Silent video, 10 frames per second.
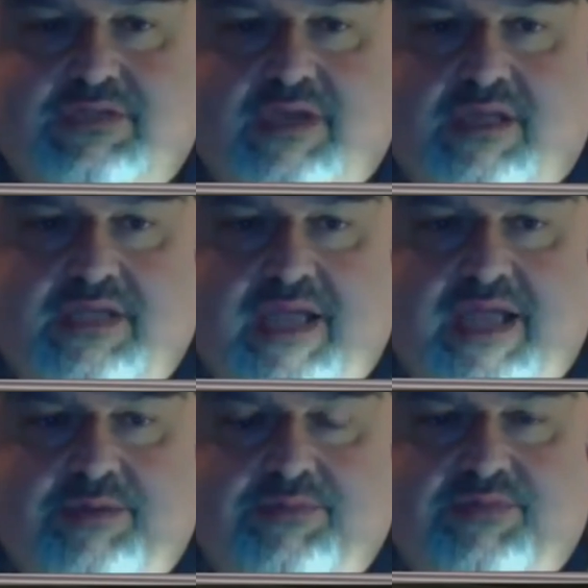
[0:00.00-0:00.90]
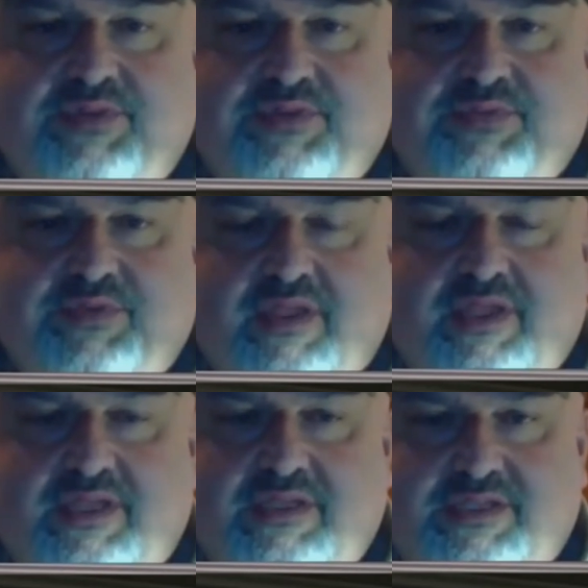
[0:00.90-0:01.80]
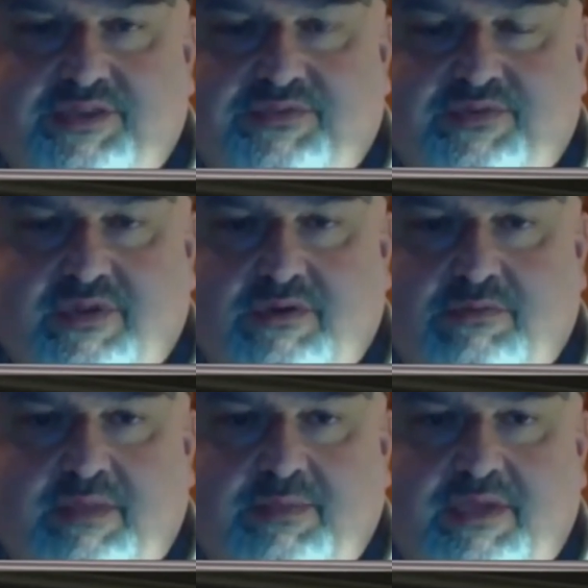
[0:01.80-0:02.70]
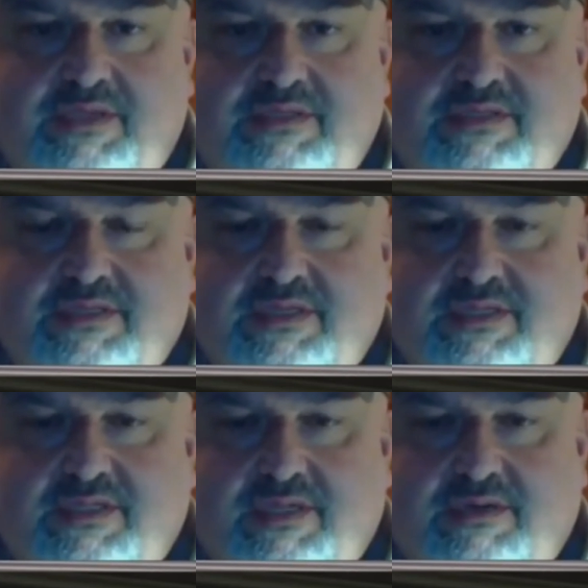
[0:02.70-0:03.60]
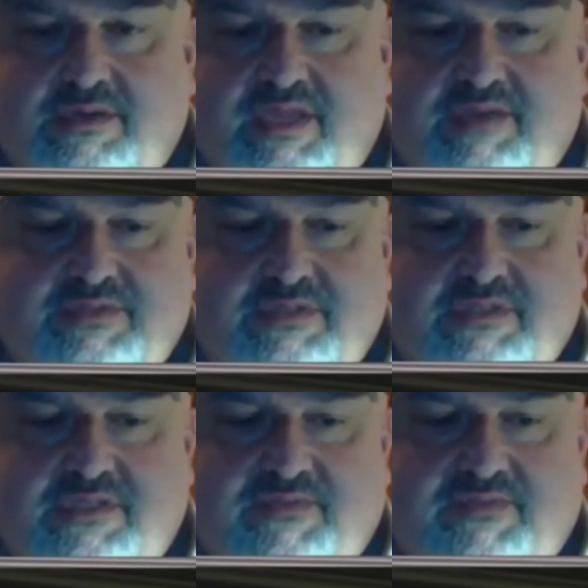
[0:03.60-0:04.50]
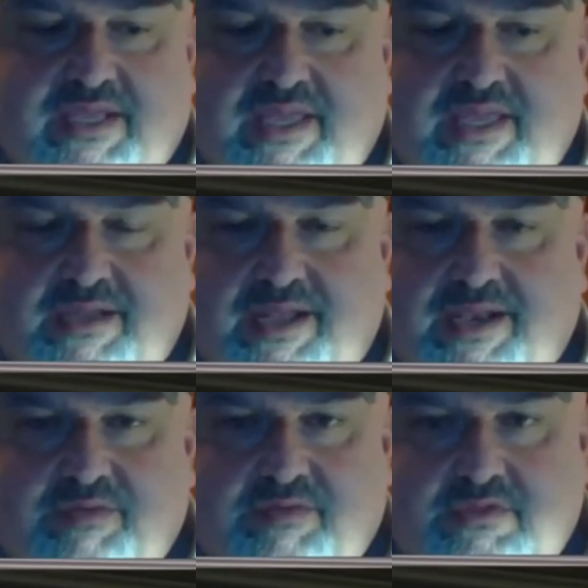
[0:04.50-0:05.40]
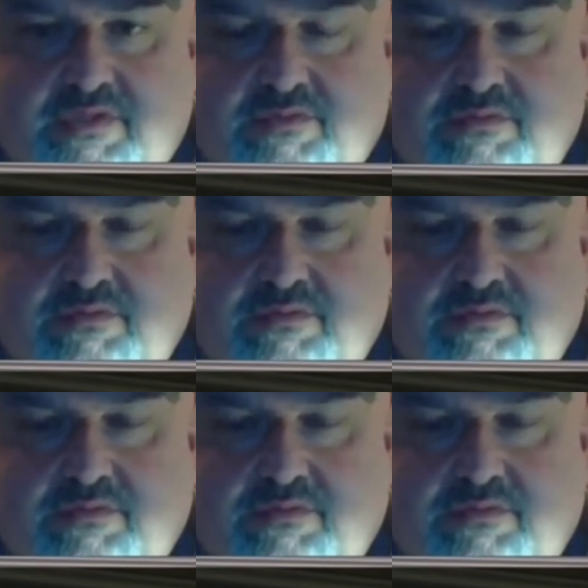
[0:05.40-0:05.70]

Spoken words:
all the time of different things, different little memes and the little gifts and stuff like that, and I love it. So